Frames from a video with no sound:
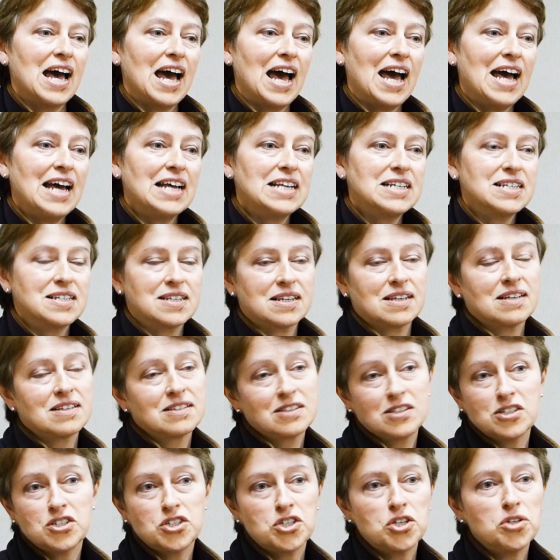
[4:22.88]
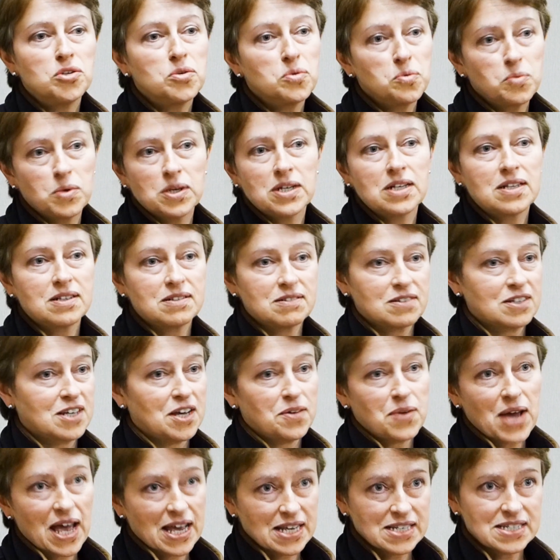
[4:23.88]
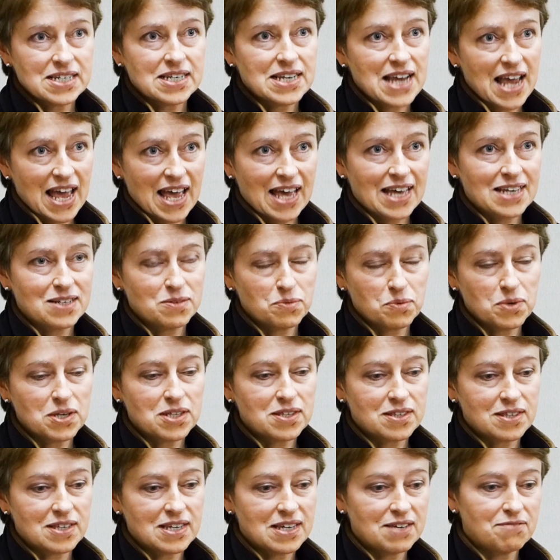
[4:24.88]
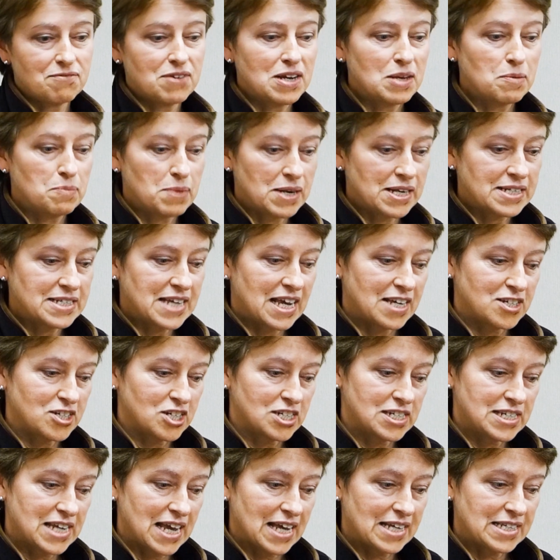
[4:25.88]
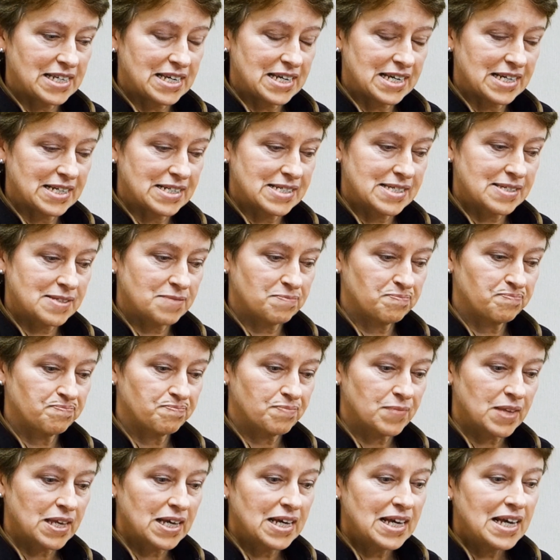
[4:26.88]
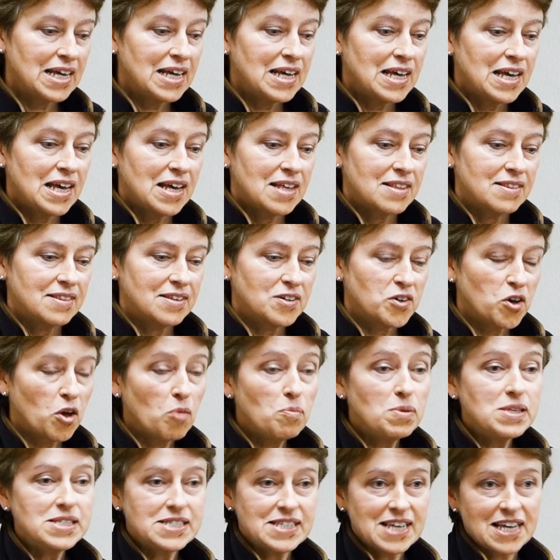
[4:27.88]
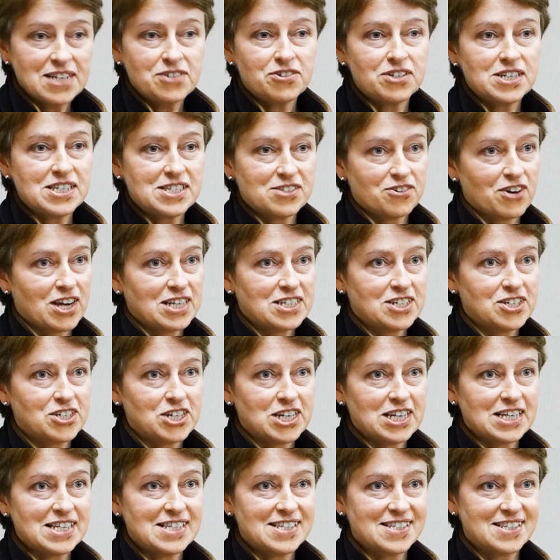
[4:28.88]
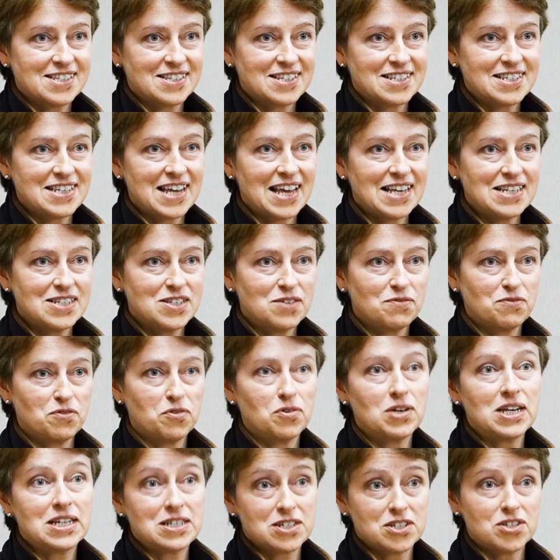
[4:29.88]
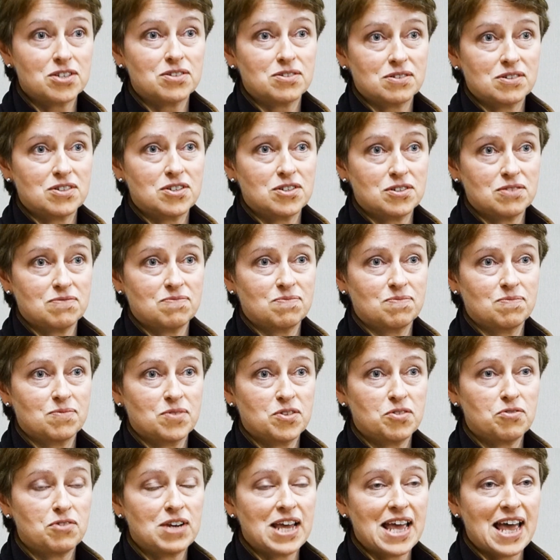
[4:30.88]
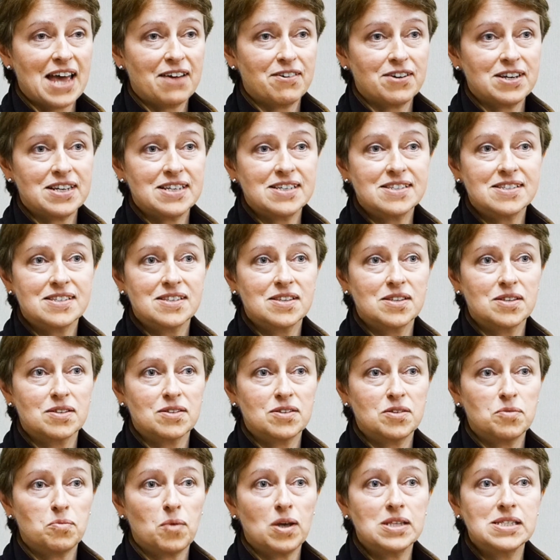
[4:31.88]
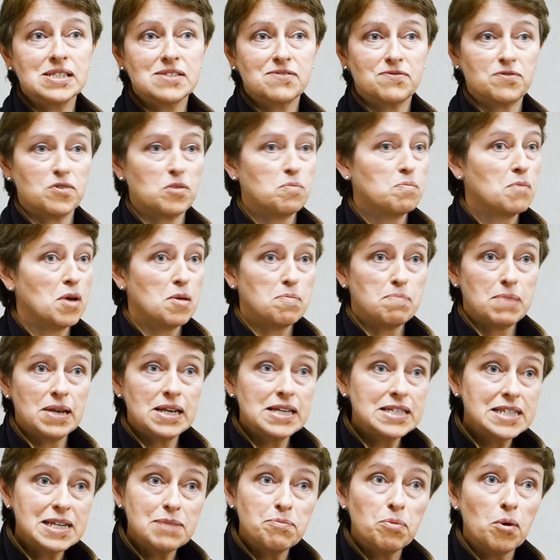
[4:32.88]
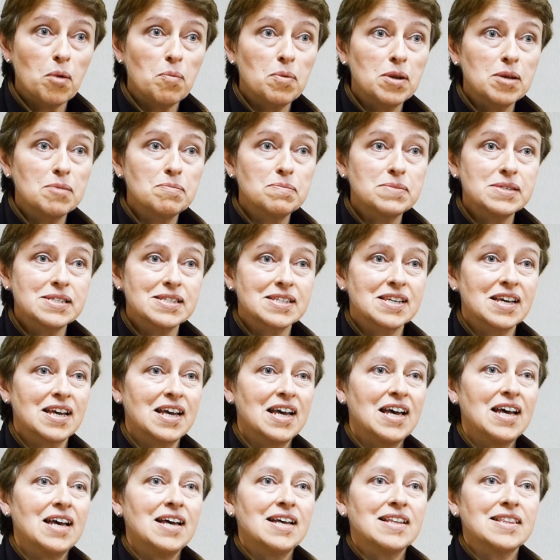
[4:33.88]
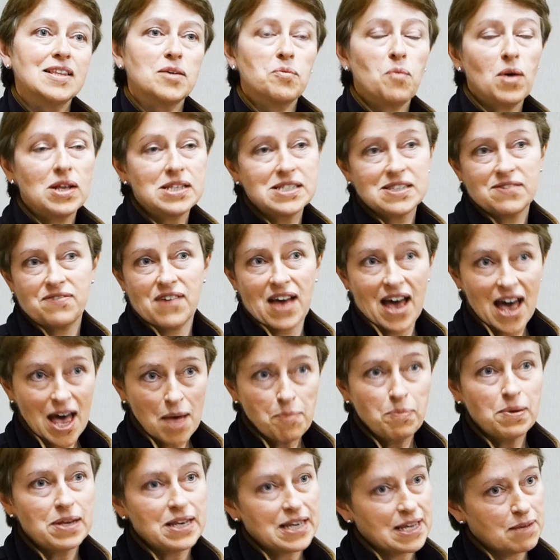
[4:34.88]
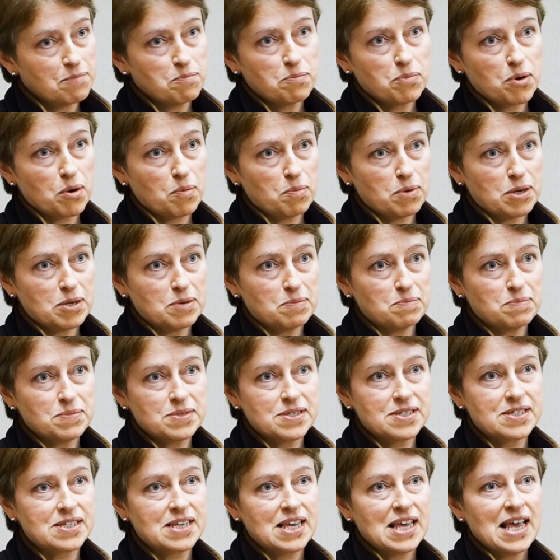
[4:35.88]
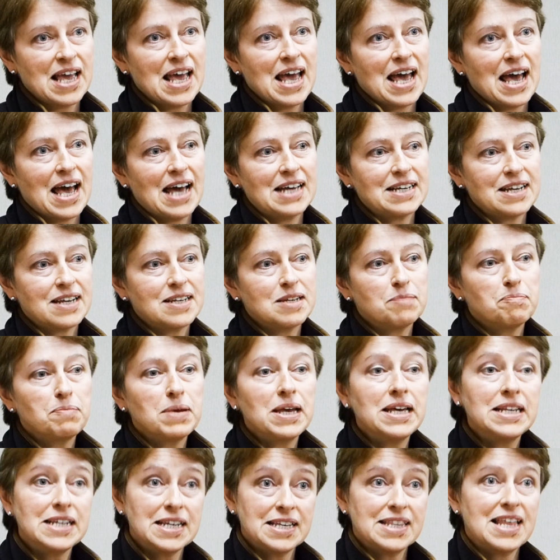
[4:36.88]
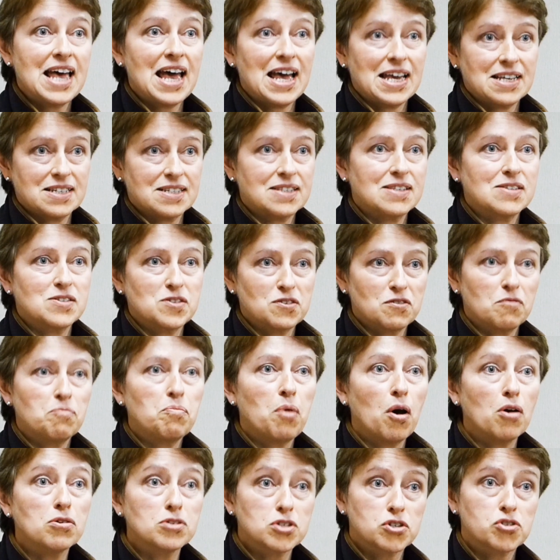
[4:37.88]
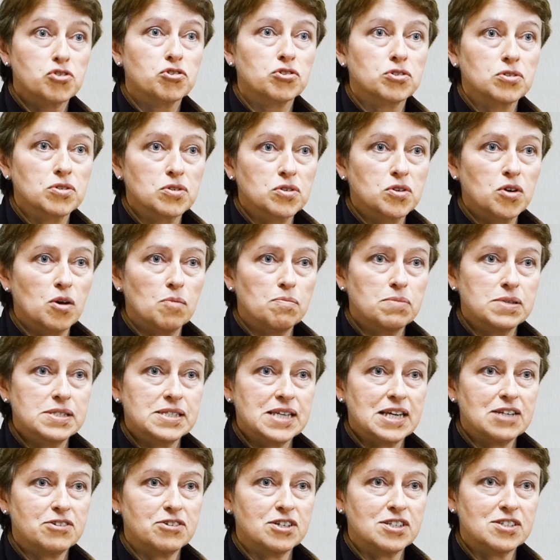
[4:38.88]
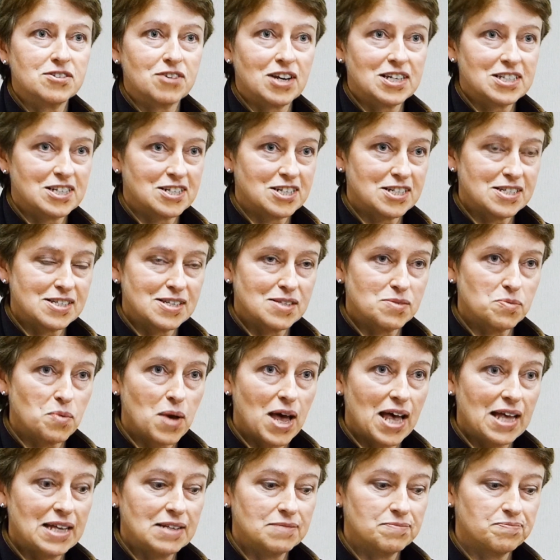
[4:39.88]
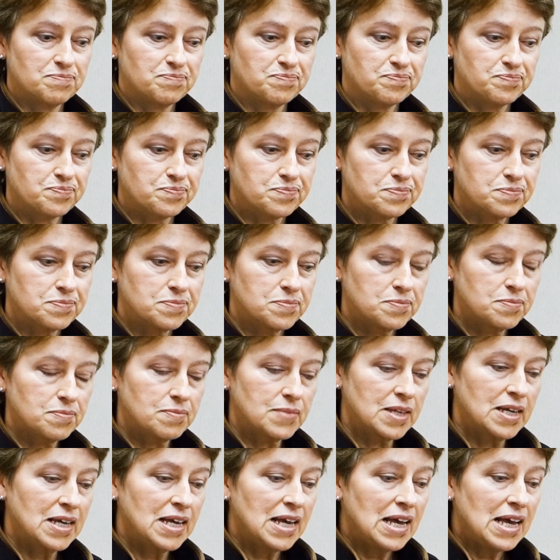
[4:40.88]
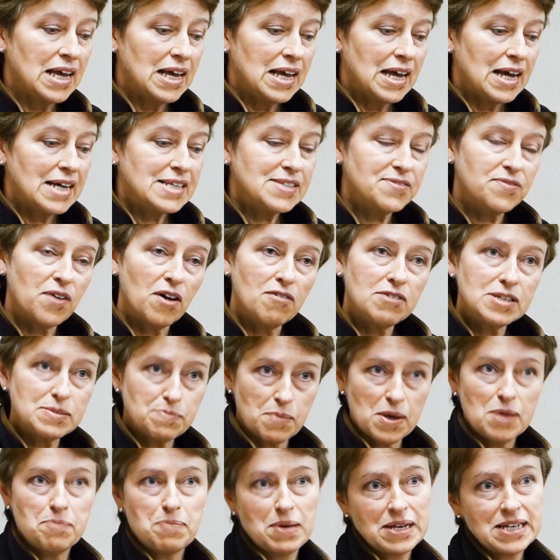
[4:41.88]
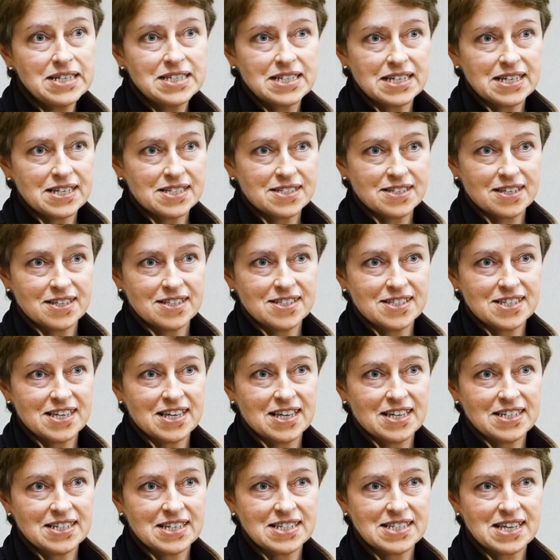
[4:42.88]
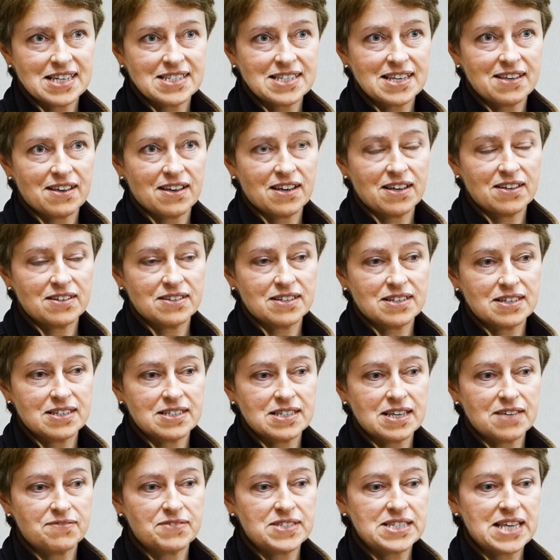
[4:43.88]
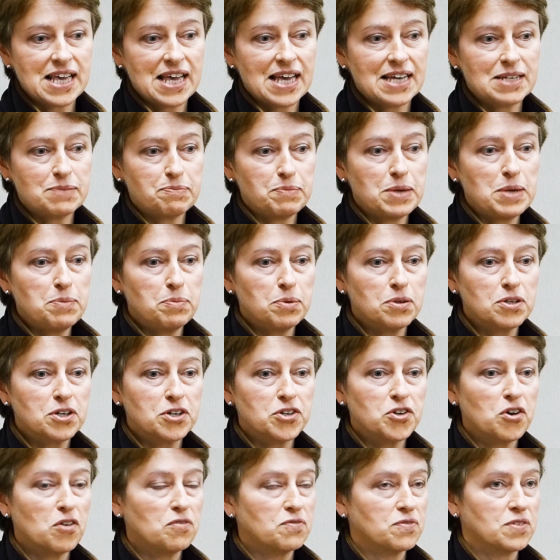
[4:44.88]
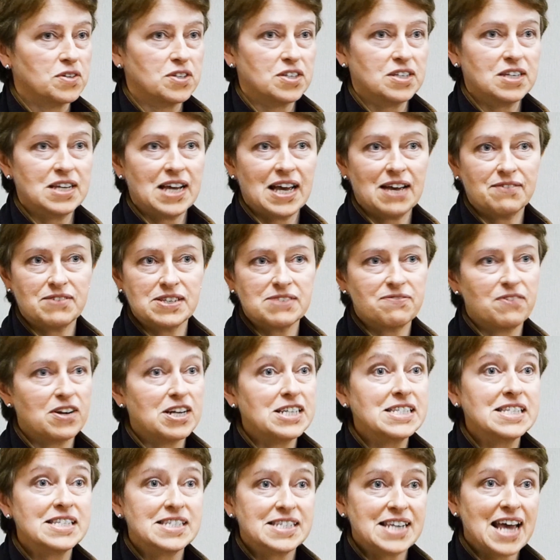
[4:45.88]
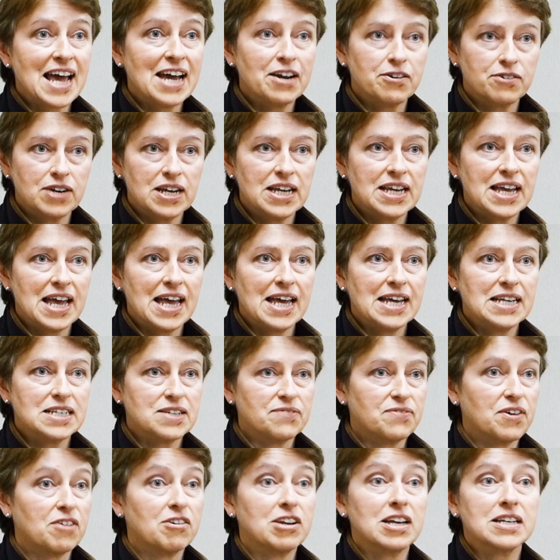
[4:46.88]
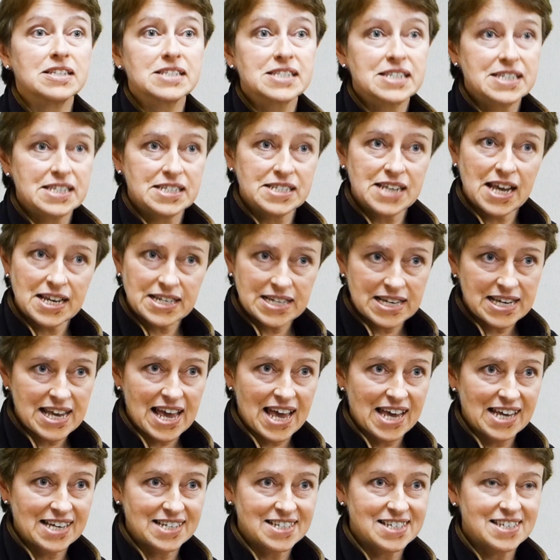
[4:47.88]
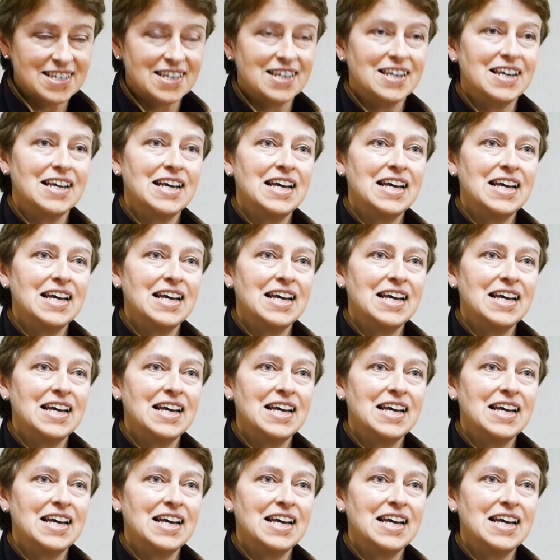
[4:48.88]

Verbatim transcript: And the two will go hand in hand with the rehabilitation techniques. The compensatory strategies tend to fall into to three areas, the ones for mobility problems, the ones for upper limb problems, and underpinning that, the sort of postural compensatory strategies as well. As far as mobility is concerned, as, I said, uh, as I've said, people can often have a very staggering gait, a very unsteady gait.